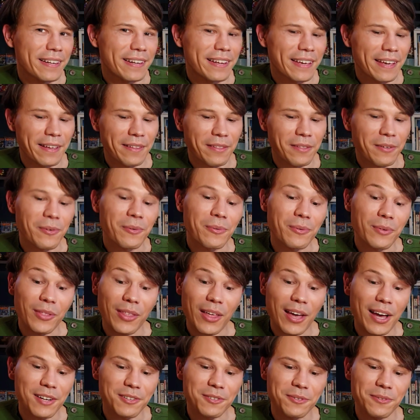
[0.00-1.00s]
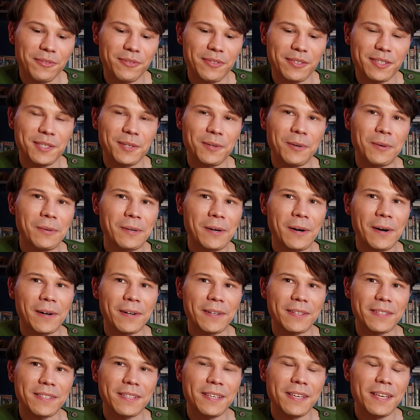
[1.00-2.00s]
together with actual physical
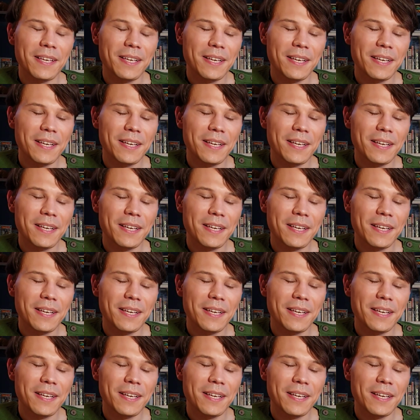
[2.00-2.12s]
cards.